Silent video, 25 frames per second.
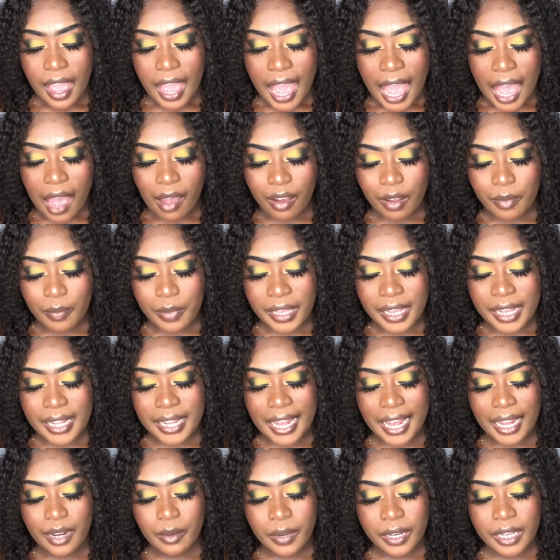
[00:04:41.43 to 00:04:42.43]
I would be
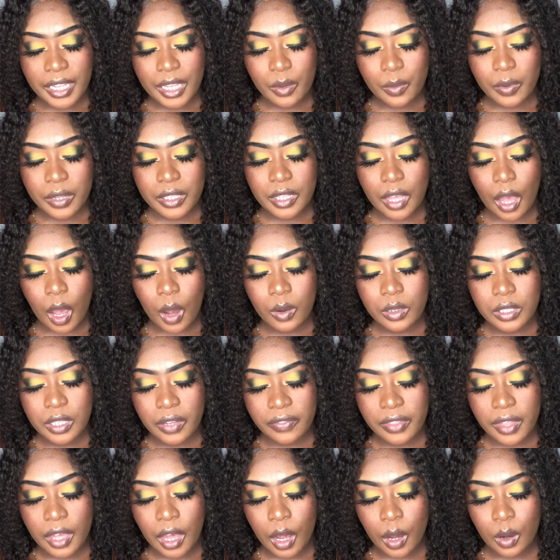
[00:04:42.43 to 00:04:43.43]
glad when he was out
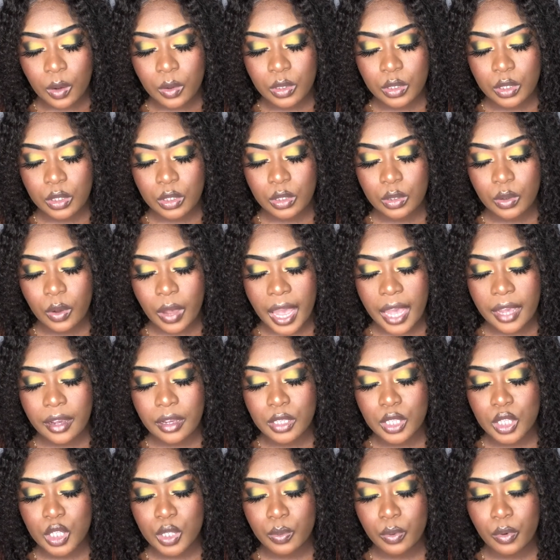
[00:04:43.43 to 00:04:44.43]
of the house so I
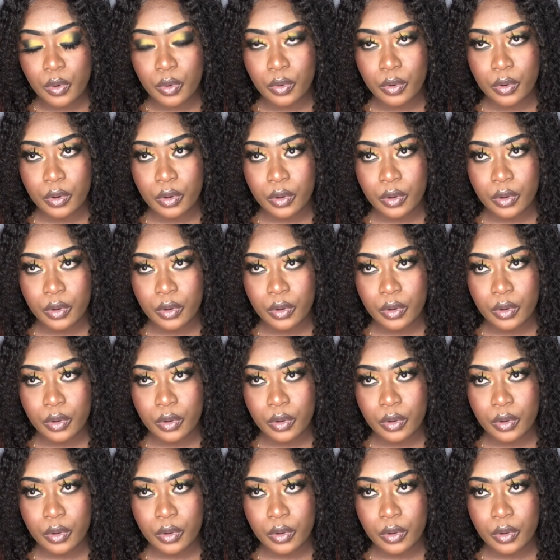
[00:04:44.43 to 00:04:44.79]
could smoke.